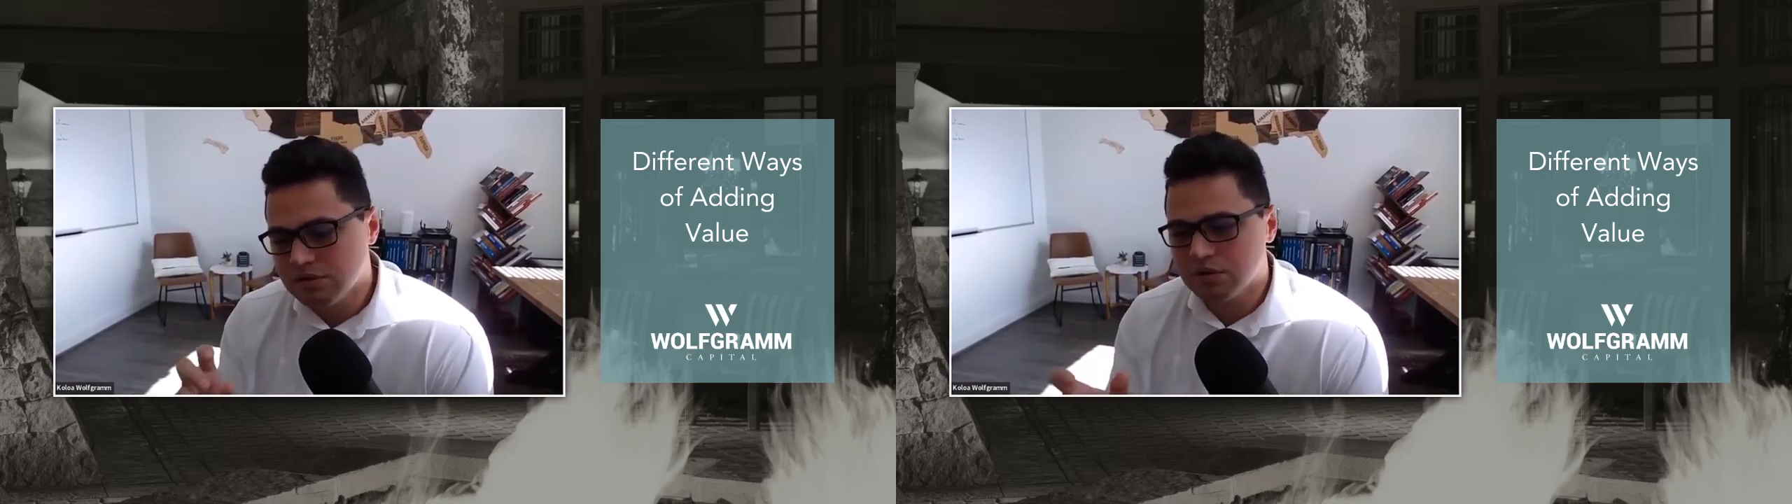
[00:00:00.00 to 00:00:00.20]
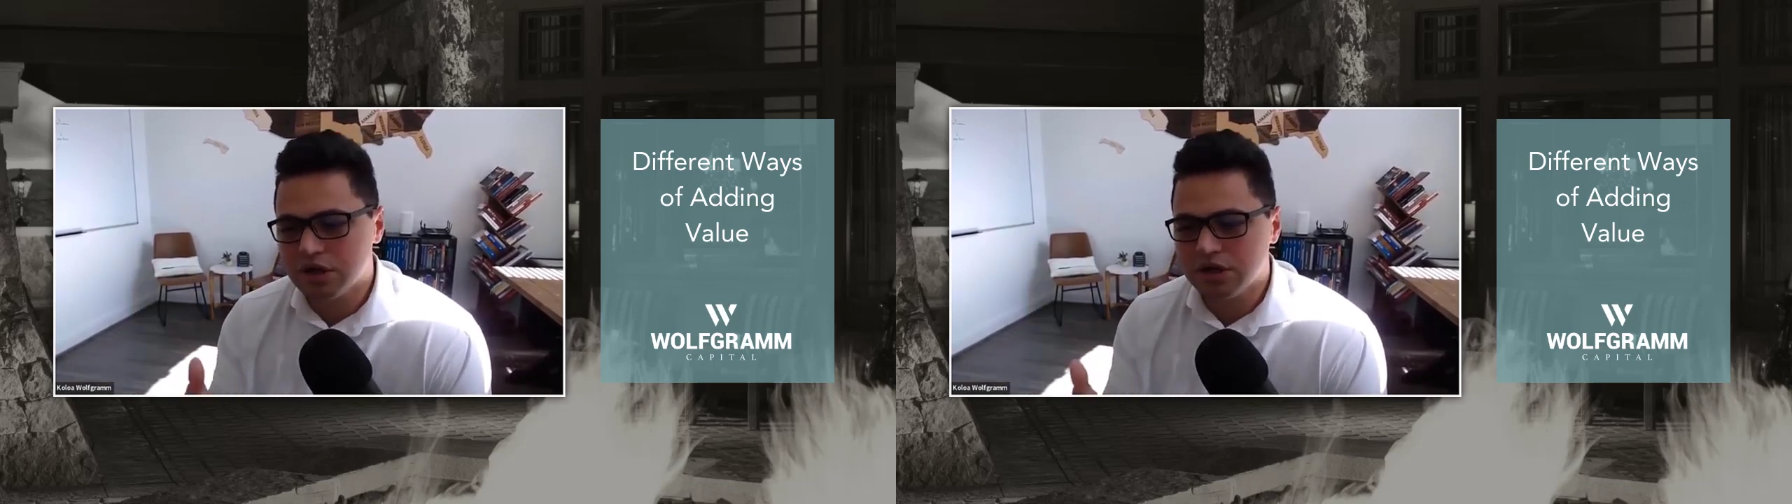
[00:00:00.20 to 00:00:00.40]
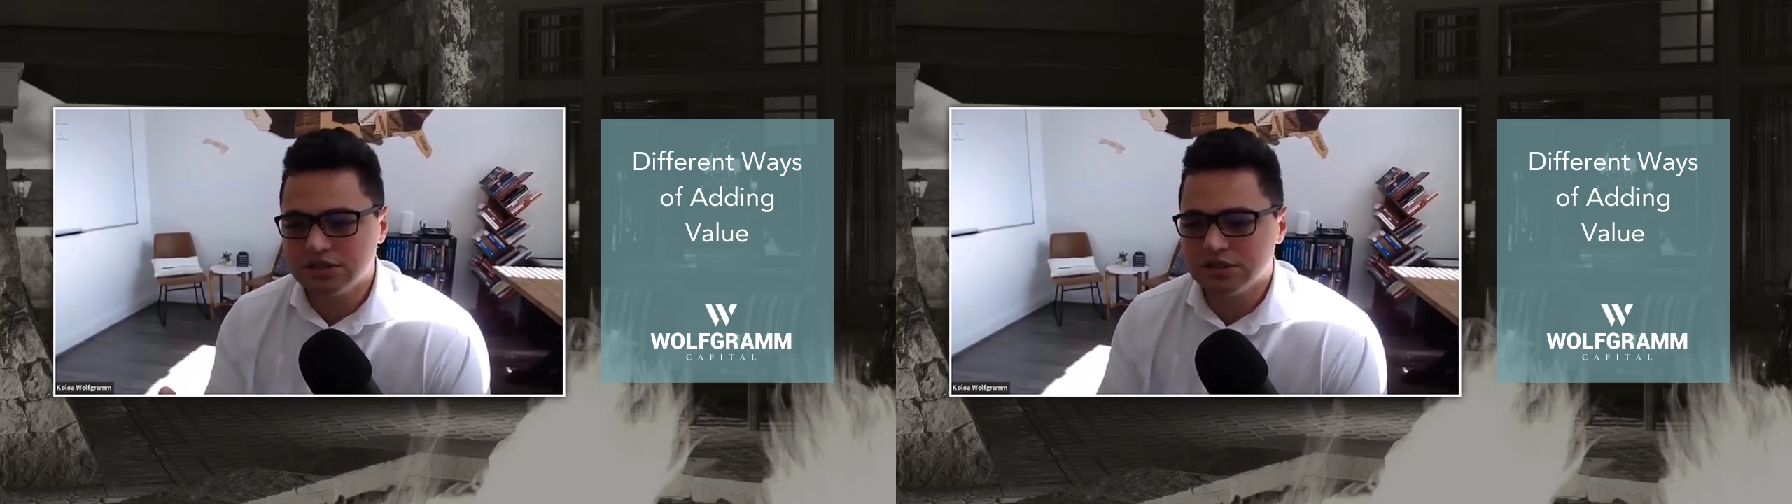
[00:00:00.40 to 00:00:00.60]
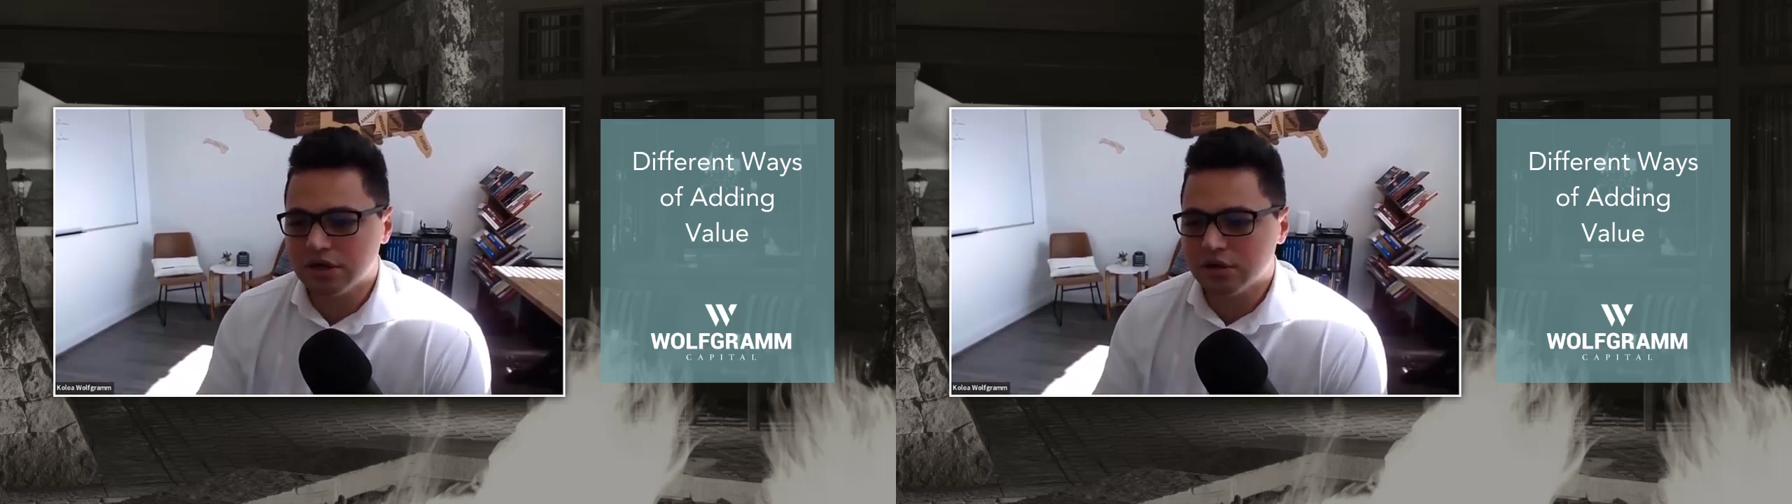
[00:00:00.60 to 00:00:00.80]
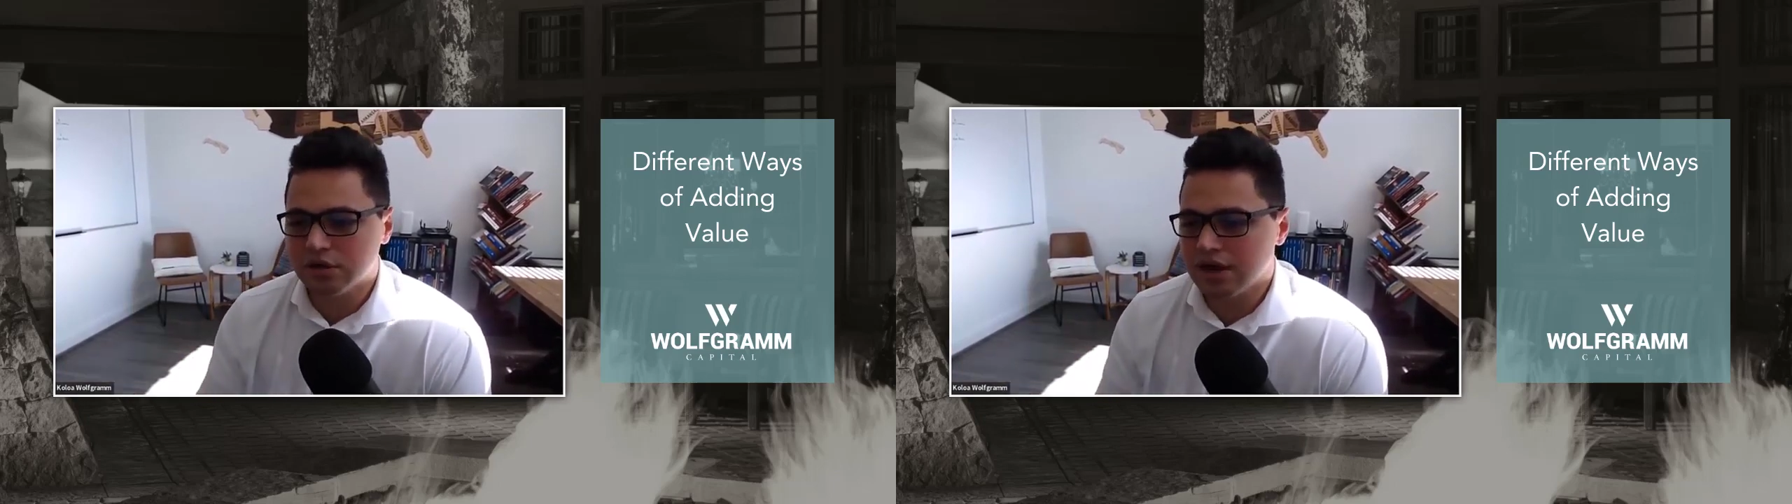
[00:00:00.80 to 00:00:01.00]
nuance
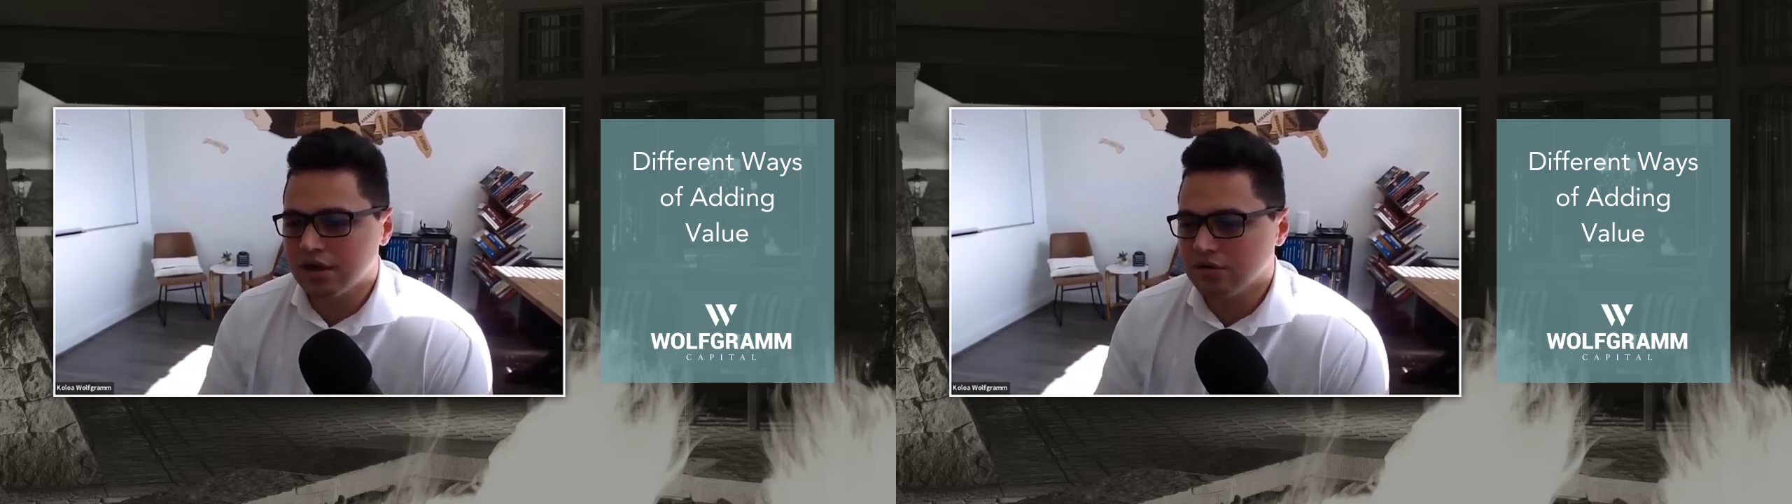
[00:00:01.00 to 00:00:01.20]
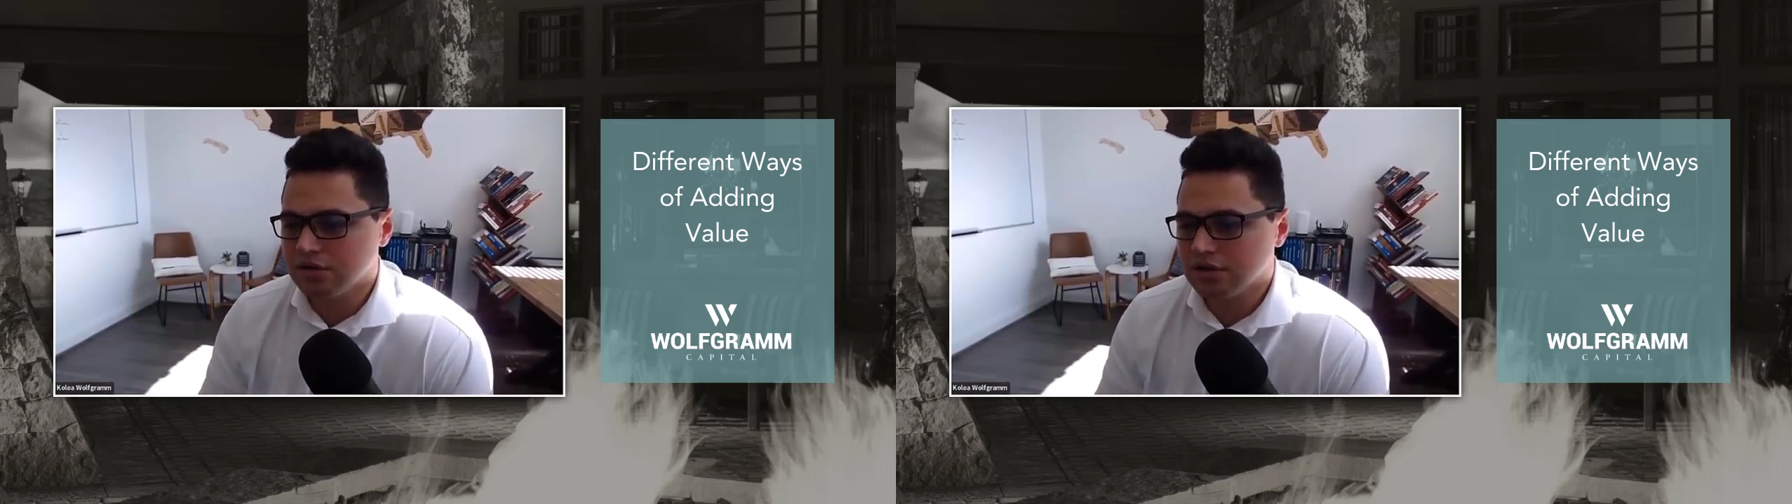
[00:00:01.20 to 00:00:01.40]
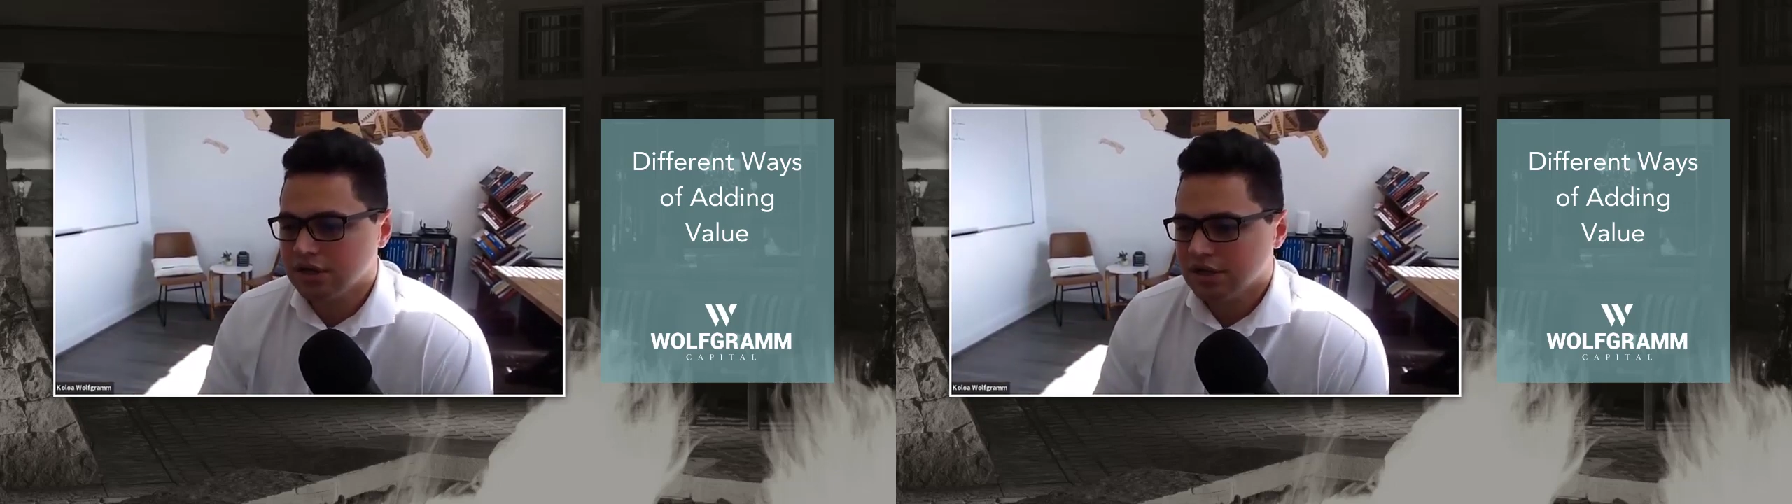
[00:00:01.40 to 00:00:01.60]
around